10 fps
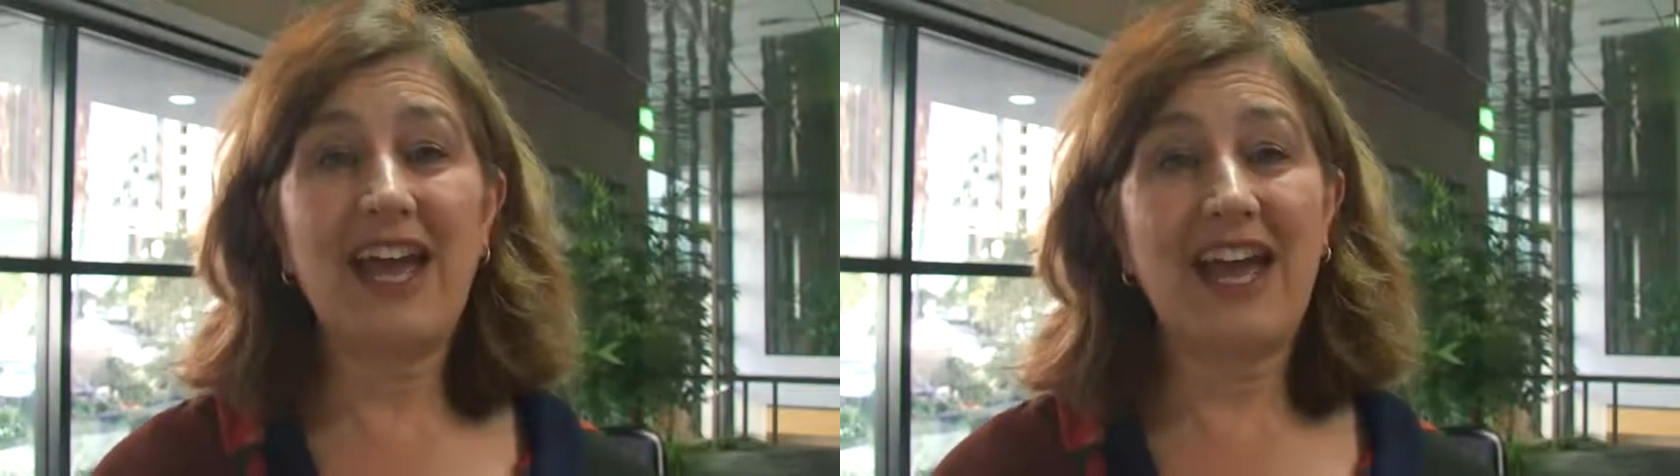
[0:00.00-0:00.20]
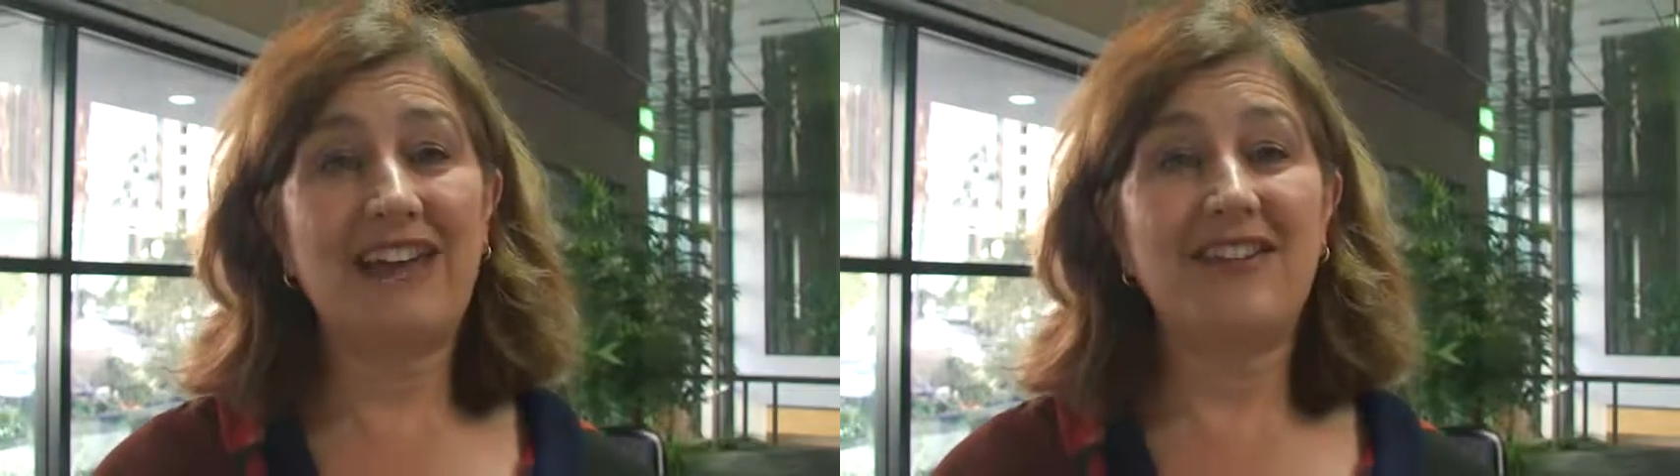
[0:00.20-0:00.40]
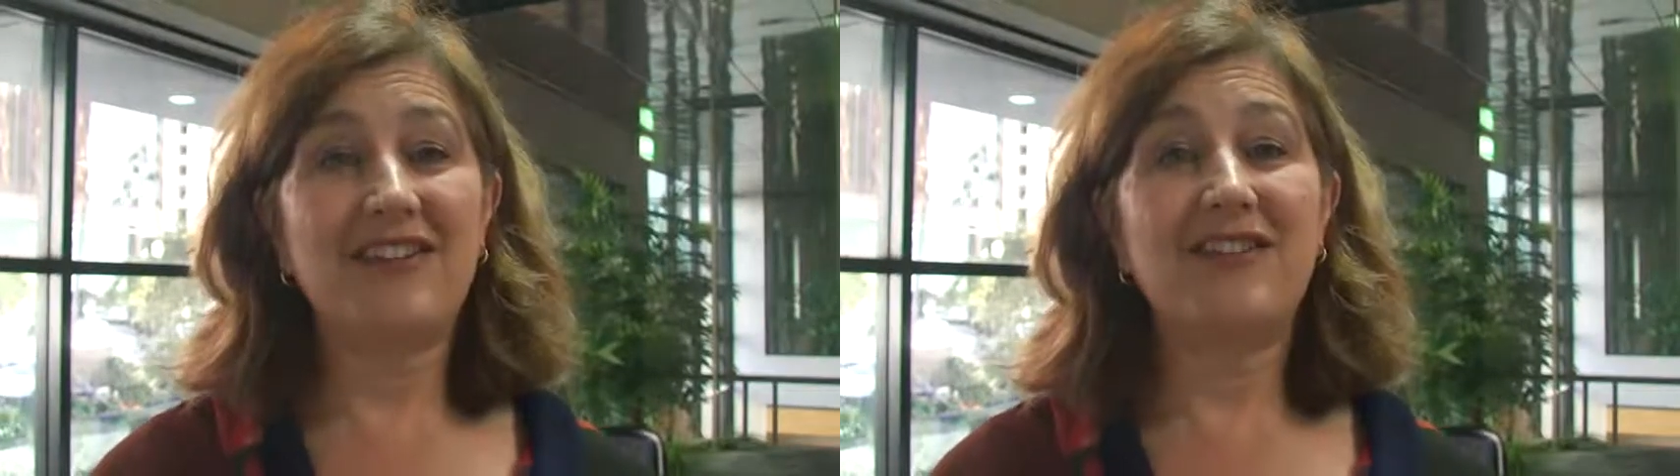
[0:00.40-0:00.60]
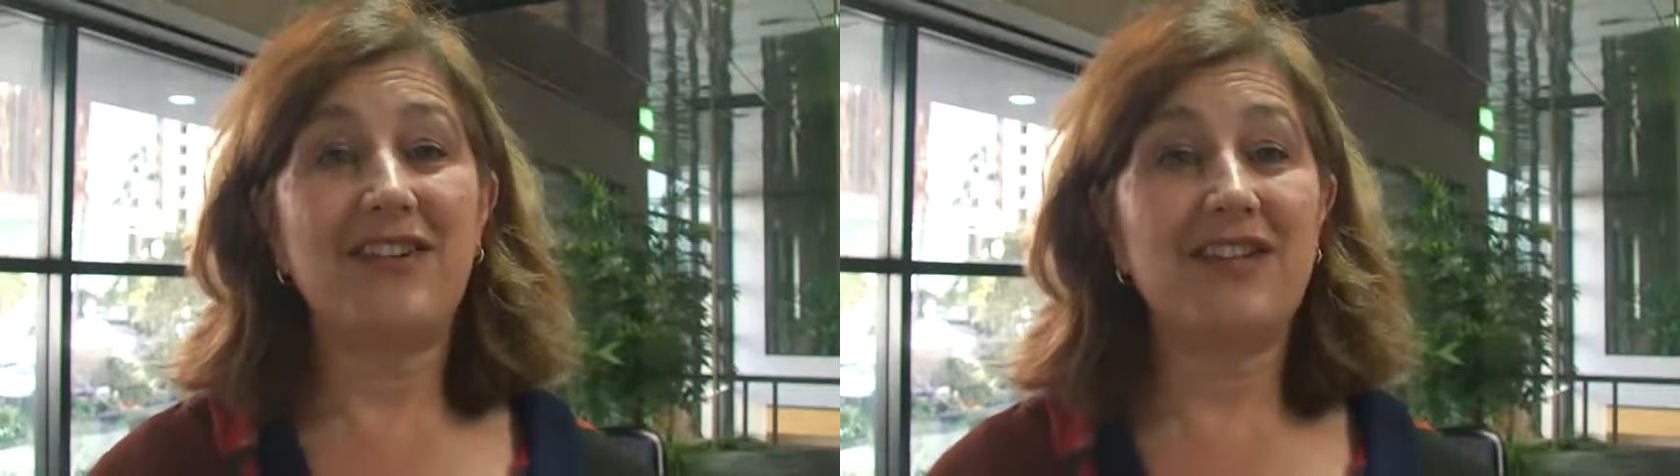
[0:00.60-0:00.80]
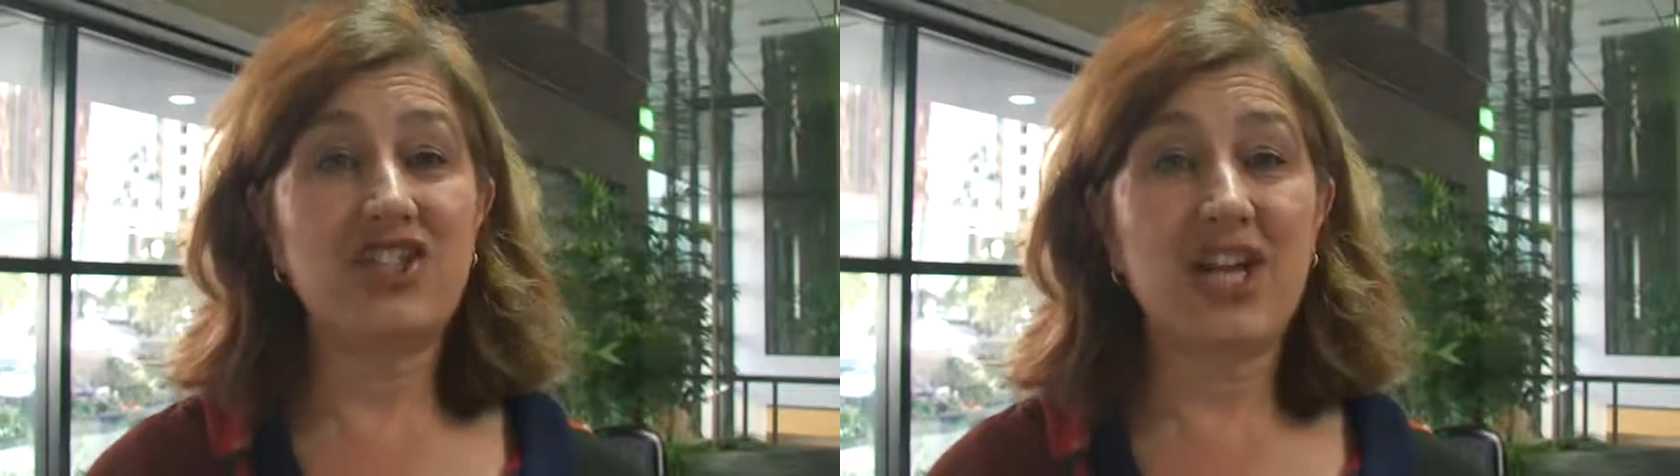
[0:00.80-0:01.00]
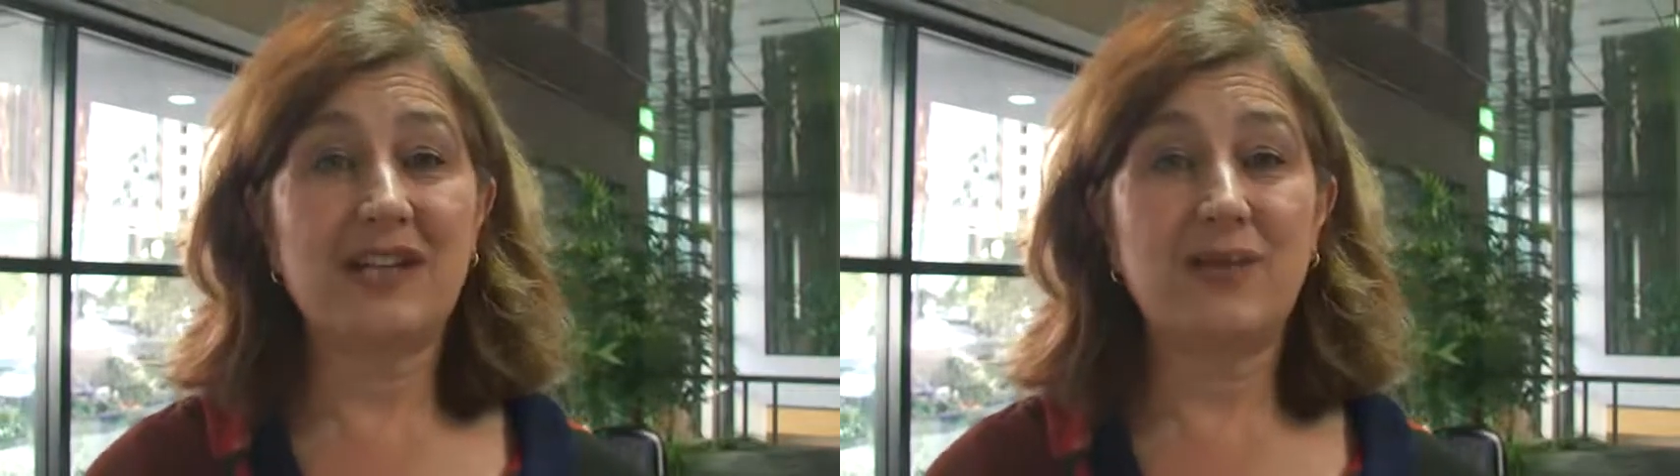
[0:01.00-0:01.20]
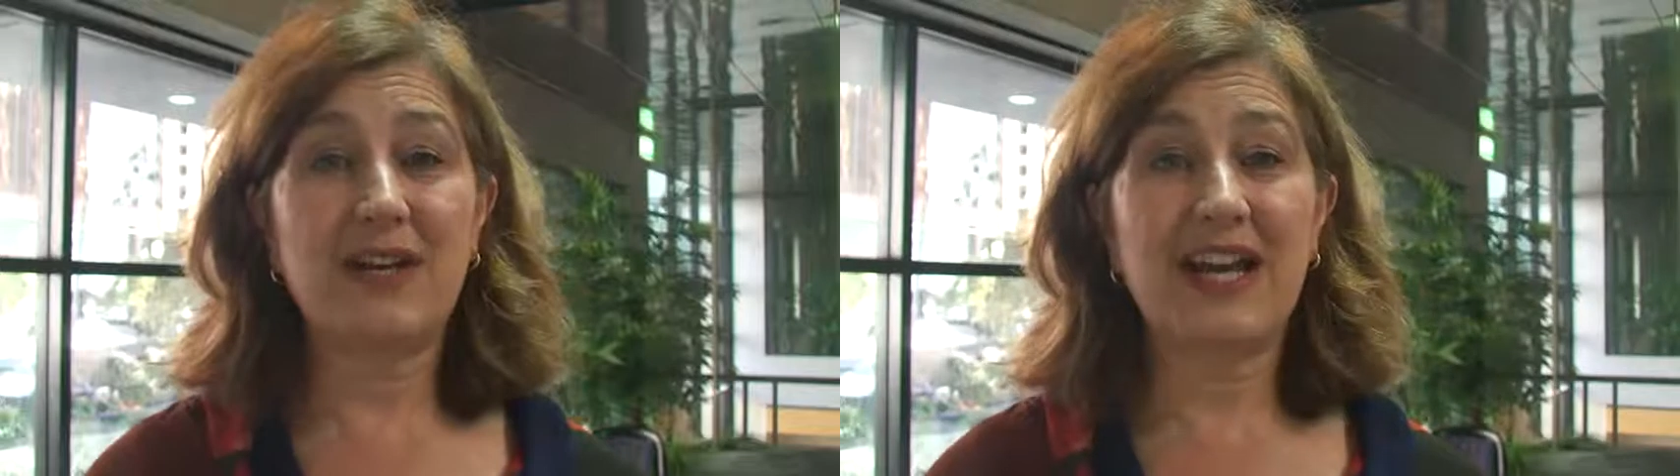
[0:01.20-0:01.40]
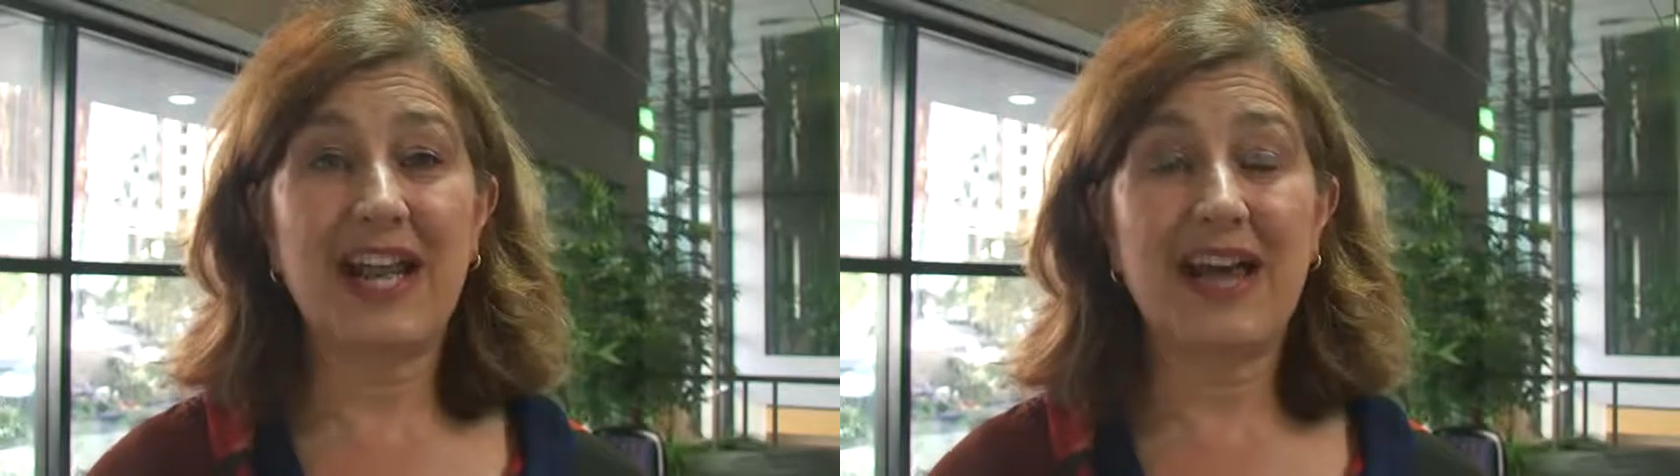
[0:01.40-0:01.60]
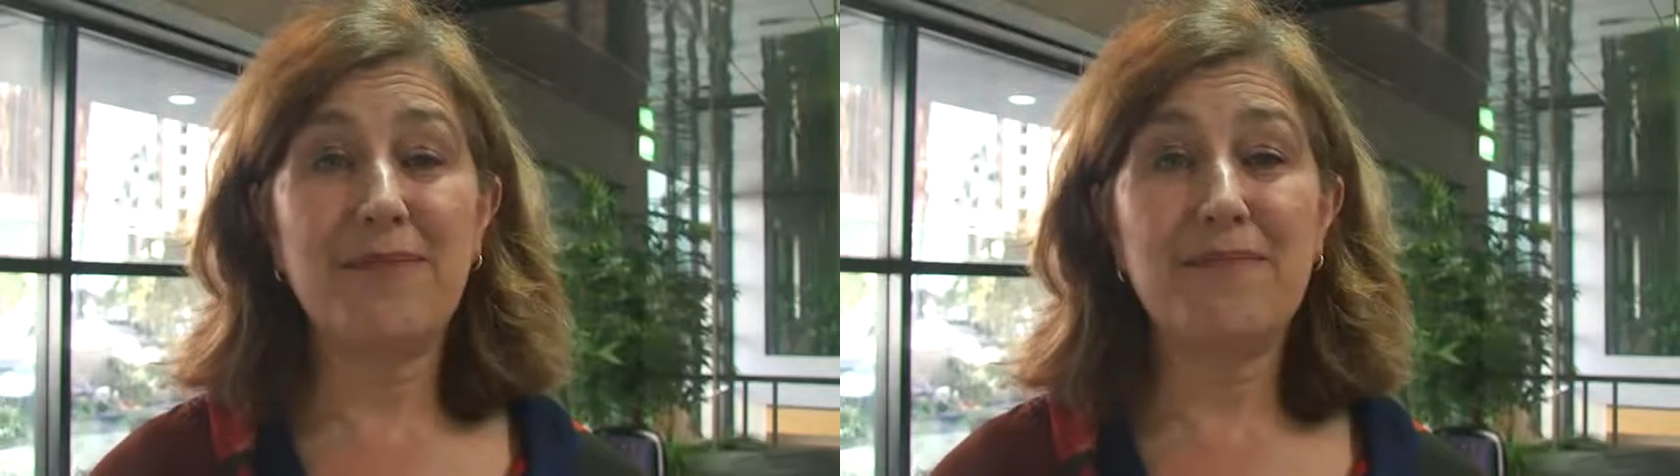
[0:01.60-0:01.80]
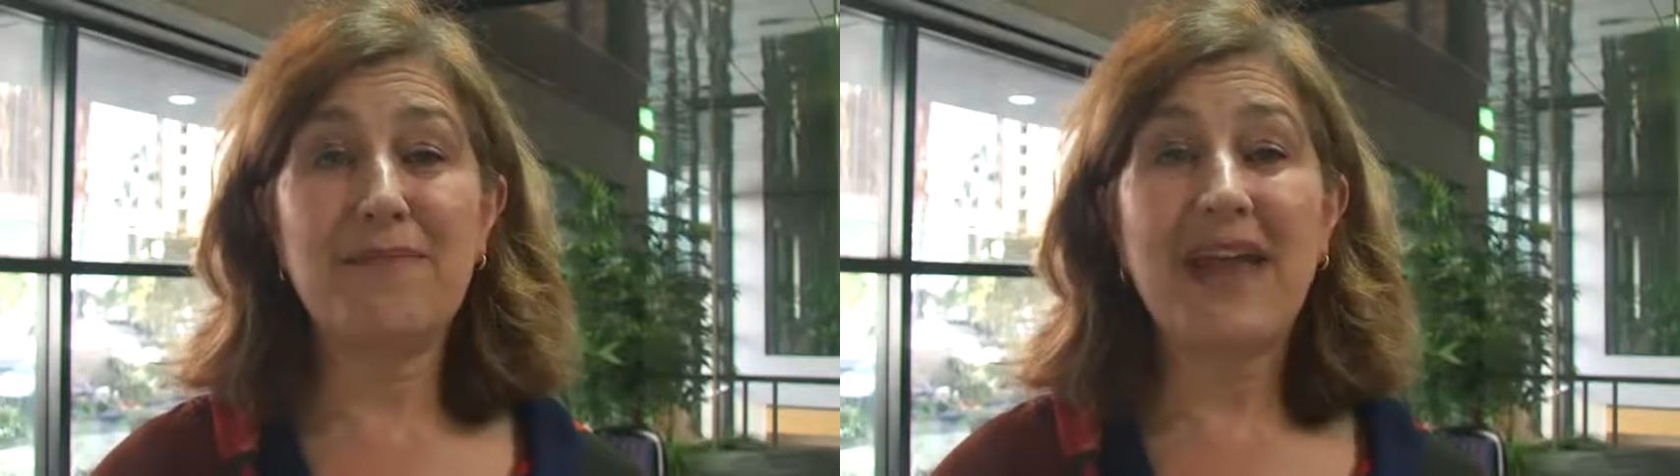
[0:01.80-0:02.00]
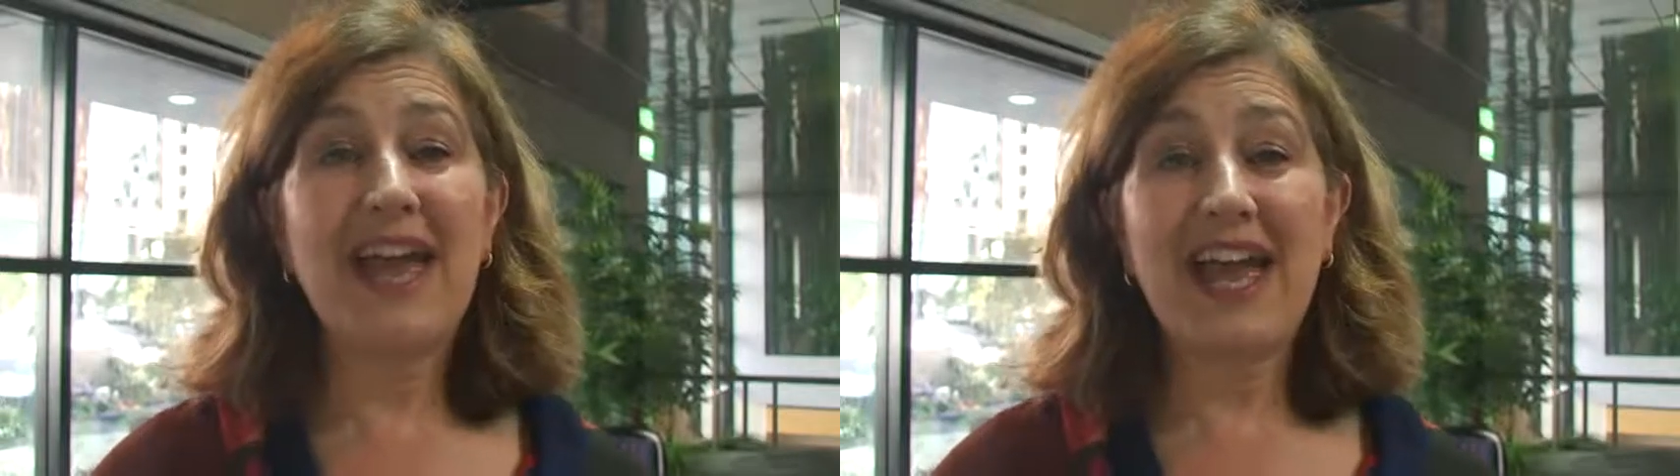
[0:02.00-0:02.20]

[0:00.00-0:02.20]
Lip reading: at the Chatswood Club,